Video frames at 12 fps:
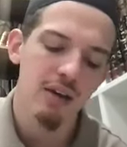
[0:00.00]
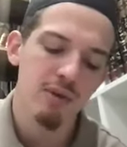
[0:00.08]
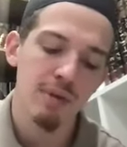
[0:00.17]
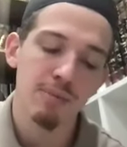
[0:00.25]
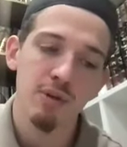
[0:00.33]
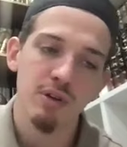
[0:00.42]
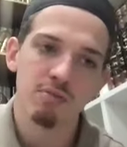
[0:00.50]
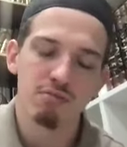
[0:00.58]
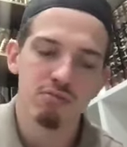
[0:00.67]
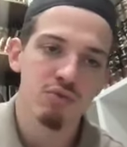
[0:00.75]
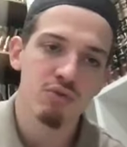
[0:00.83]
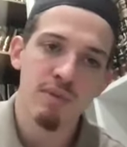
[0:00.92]
Remember
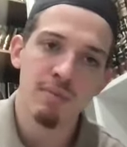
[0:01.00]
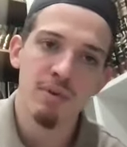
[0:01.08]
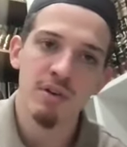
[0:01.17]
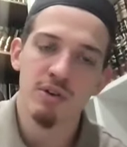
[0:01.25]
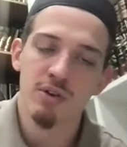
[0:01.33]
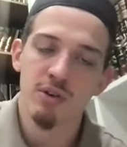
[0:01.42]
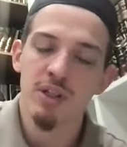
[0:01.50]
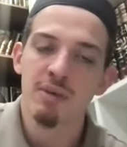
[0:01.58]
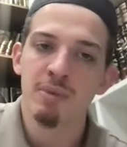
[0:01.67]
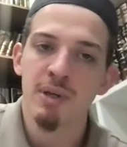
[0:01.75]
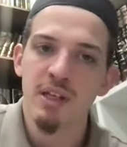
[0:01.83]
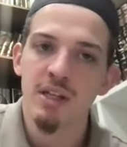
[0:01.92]
the early
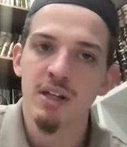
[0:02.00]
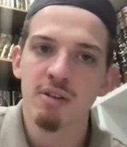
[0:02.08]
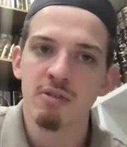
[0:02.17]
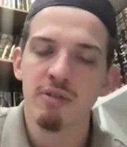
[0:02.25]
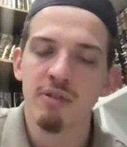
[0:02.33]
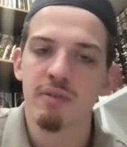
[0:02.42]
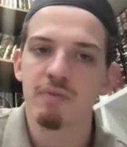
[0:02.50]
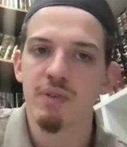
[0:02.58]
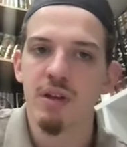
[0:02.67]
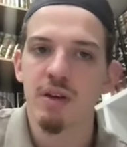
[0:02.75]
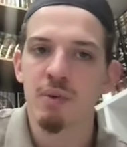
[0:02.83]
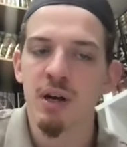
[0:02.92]
opinion of
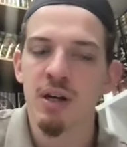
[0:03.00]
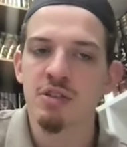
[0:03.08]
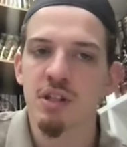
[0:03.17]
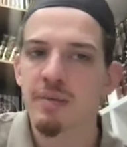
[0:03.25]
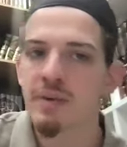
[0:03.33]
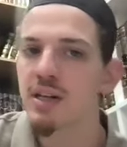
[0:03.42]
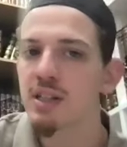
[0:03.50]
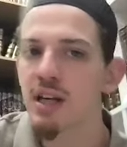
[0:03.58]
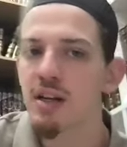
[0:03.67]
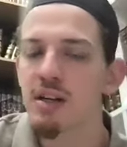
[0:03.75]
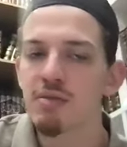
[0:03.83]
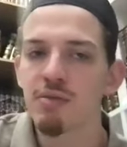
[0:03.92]
Waslim and
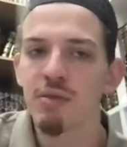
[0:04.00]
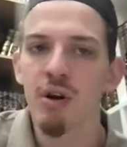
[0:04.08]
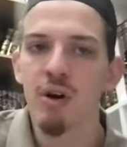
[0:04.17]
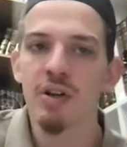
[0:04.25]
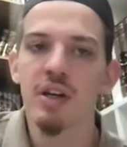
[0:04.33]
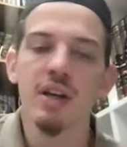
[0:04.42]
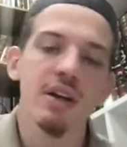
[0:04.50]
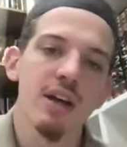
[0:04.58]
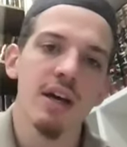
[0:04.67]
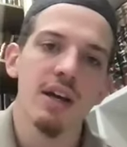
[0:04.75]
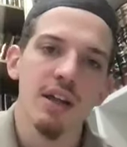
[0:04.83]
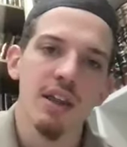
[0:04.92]
Alta regarding
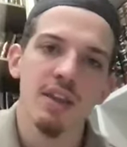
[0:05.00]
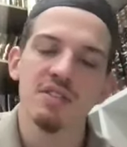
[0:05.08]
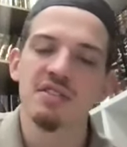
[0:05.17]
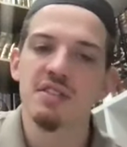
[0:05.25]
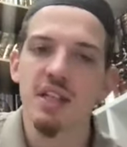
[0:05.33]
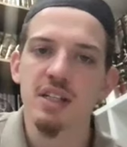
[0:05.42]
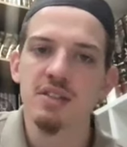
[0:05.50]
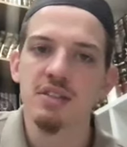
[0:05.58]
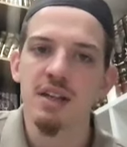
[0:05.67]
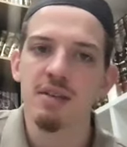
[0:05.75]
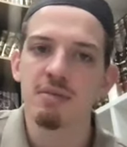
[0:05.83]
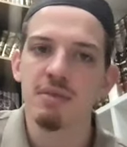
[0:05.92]
the sins
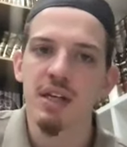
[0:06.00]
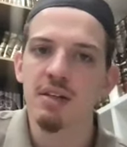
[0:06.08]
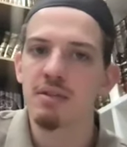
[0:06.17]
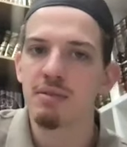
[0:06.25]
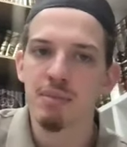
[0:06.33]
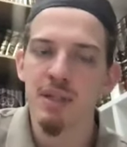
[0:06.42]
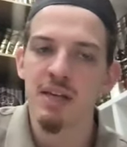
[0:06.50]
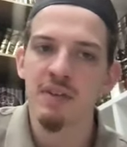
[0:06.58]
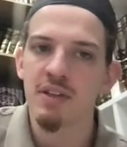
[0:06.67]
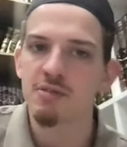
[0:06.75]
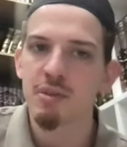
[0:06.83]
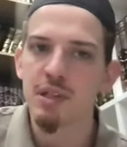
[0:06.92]
and belief
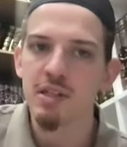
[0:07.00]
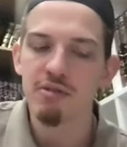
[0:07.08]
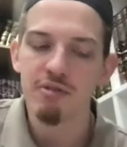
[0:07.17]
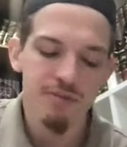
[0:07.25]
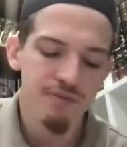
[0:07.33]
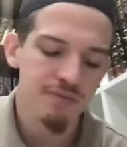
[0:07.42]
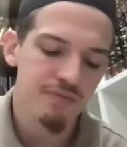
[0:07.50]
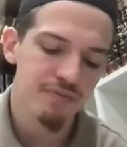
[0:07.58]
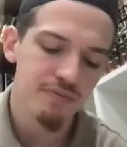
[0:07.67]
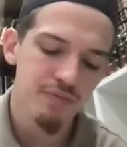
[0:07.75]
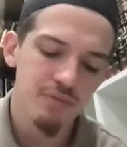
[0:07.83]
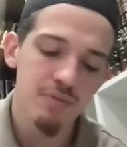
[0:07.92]
and disbelief.
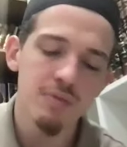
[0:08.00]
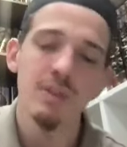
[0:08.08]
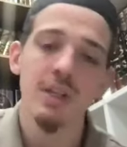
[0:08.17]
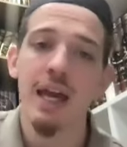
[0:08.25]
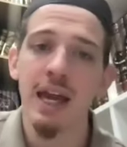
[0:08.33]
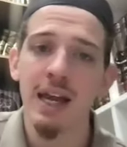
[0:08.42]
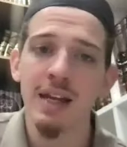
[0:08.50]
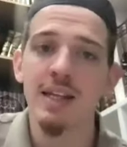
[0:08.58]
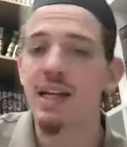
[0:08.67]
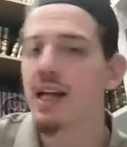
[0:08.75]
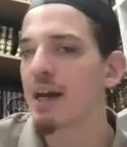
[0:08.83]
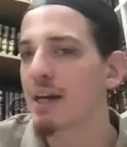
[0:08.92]
And
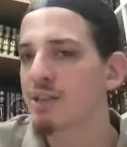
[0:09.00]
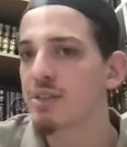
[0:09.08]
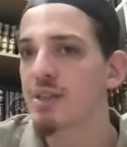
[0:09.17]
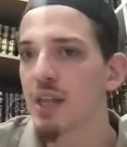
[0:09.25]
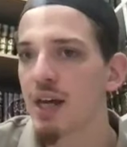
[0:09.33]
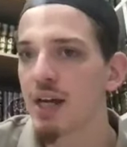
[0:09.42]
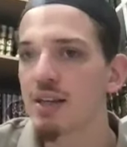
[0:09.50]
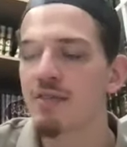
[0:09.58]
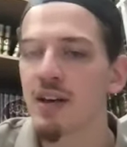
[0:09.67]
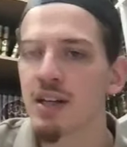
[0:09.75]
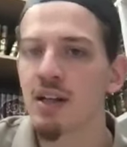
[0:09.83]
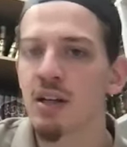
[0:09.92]
in connection to that, the
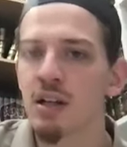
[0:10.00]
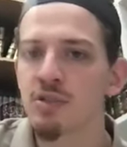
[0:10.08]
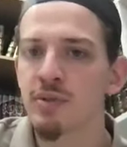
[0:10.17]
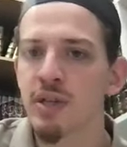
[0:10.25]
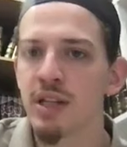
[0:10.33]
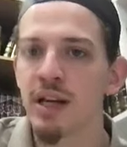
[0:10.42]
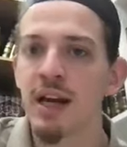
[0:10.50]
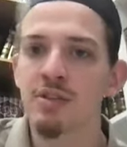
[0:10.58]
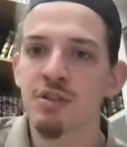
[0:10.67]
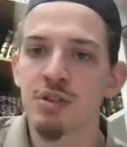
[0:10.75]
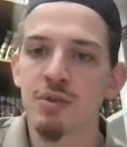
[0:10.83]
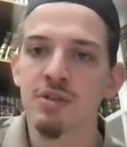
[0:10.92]
fact that Allah subhanahu wa ta'ala
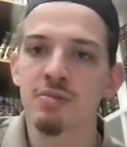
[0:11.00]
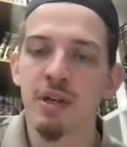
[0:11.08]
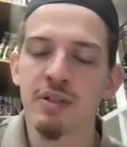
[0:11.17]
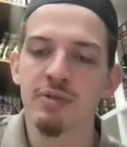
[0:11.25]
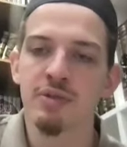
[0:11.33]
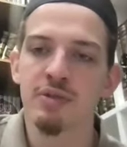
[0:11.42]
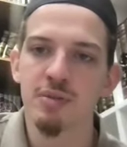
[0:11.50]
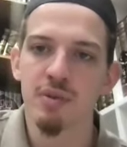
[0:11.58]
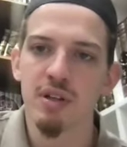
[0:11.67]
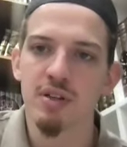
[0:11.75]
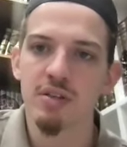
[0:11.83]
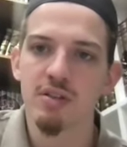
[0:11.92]
has to do what's best for
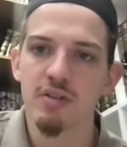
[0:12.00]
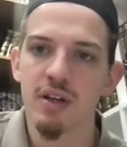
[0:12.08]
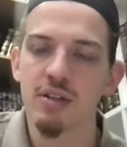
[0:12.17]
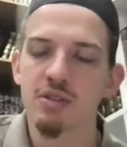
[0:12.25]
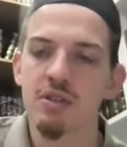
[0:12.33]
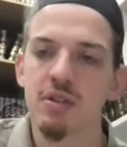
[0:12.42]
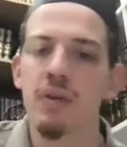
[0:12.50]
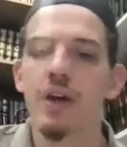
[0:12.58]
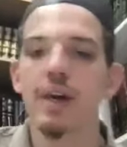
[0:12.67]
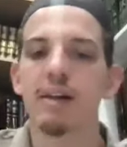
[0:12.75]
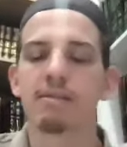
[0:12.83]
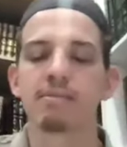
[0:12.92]
someone, right? So
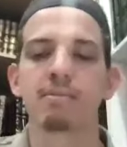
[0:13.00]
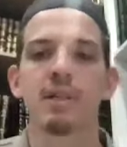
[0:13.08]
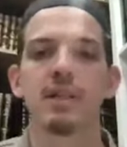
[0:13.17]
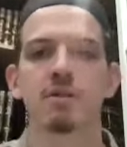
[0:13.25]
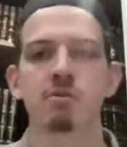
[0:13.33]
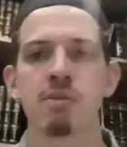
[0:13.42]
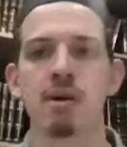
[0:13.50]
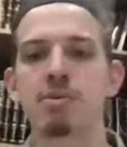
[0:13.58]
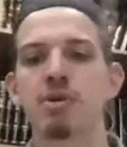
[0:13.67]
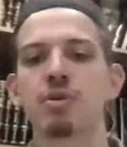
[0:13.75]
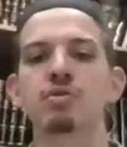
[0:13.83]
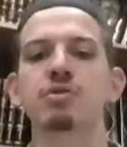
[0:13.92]

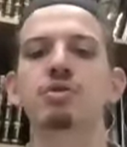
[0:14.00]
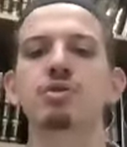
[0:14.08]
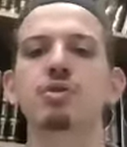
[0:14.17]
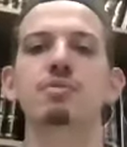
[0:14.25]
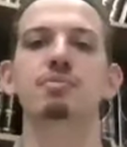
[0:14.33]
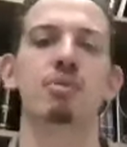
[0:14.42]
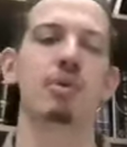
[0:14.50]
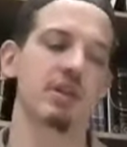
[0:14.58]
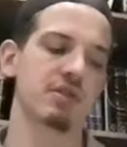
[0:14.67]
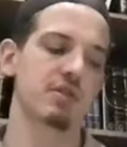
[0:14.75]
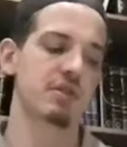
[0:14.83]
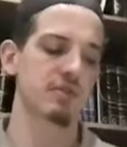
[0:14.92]
remember those 2
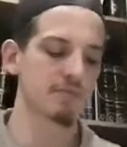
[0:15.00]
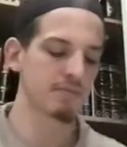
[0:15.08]
points.